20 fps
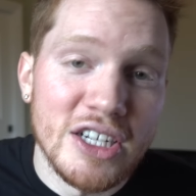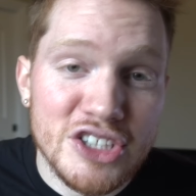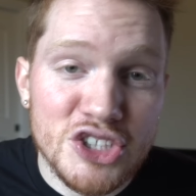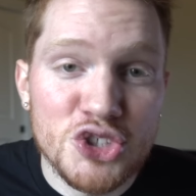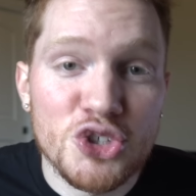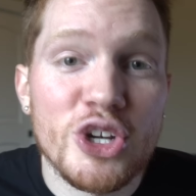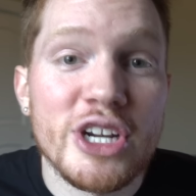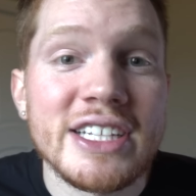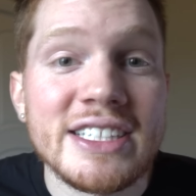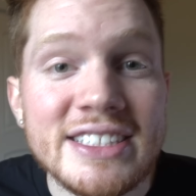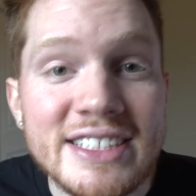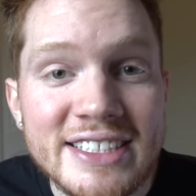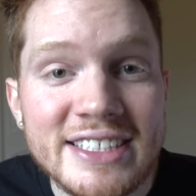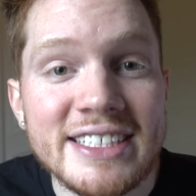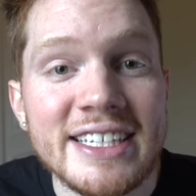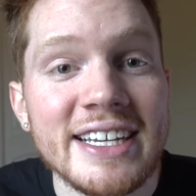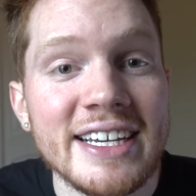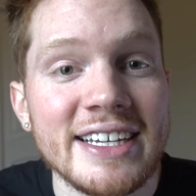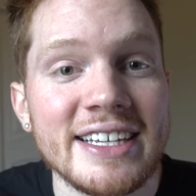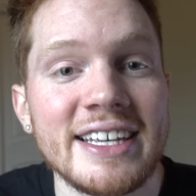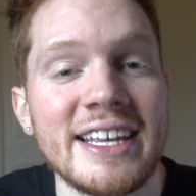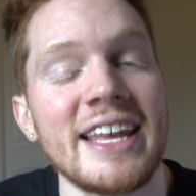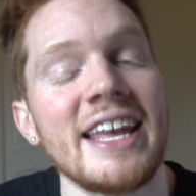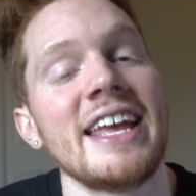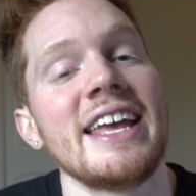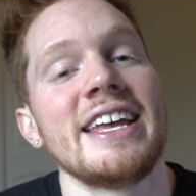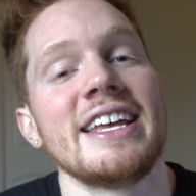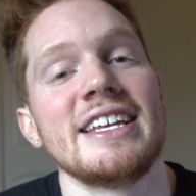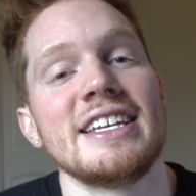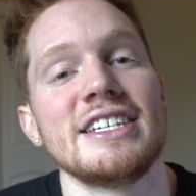Straight Sick
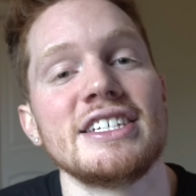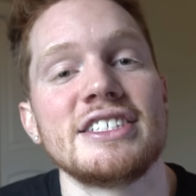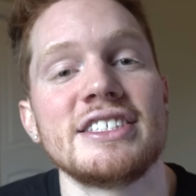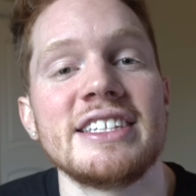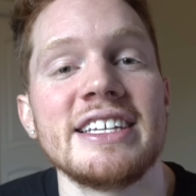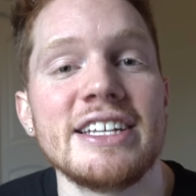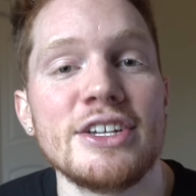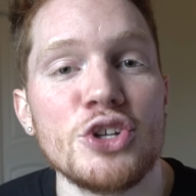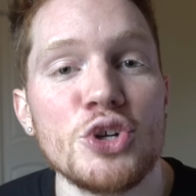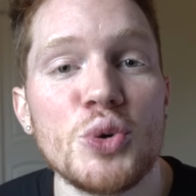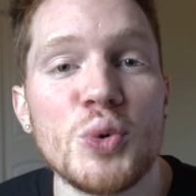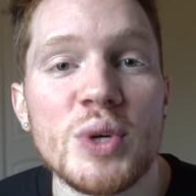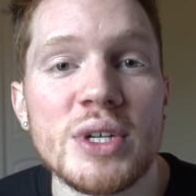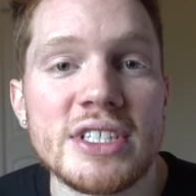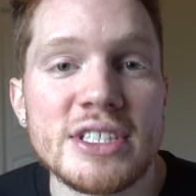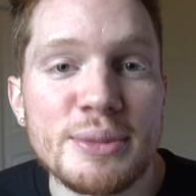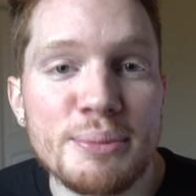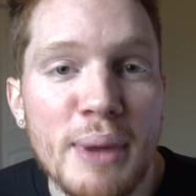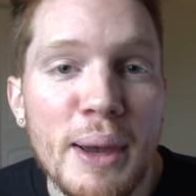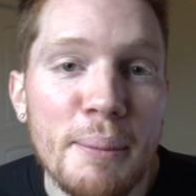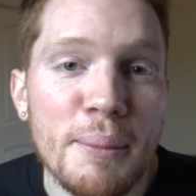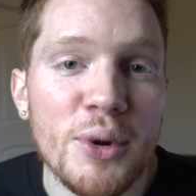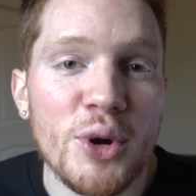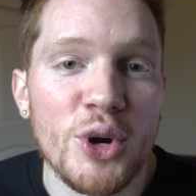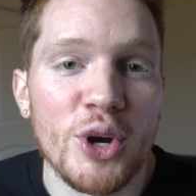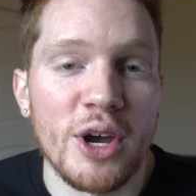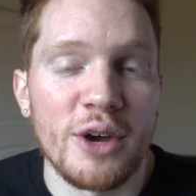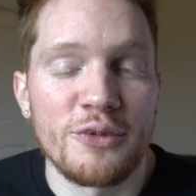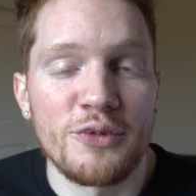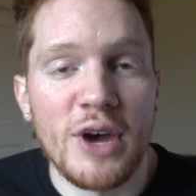is the newest
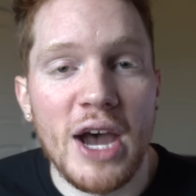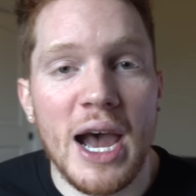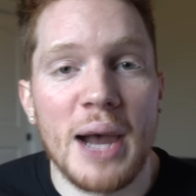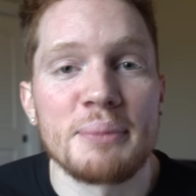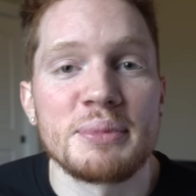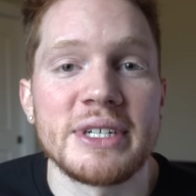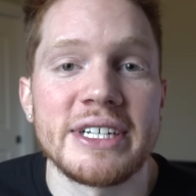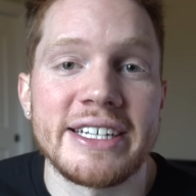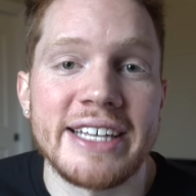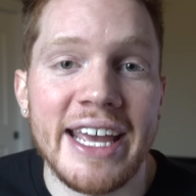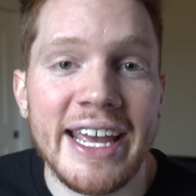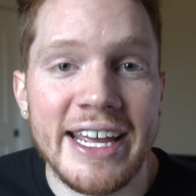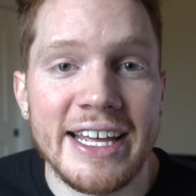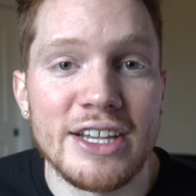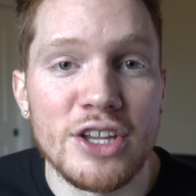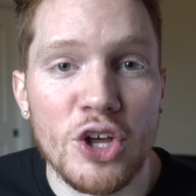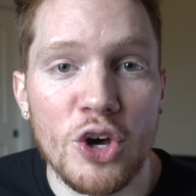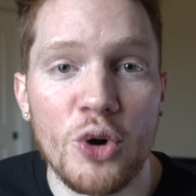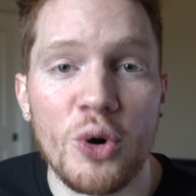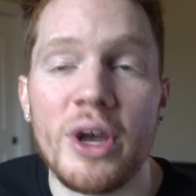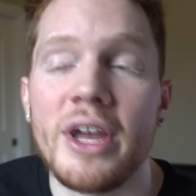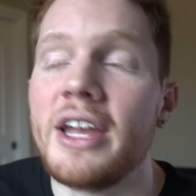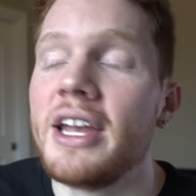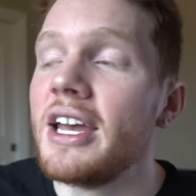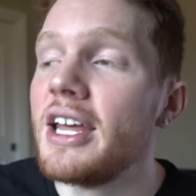member of Optic Halo,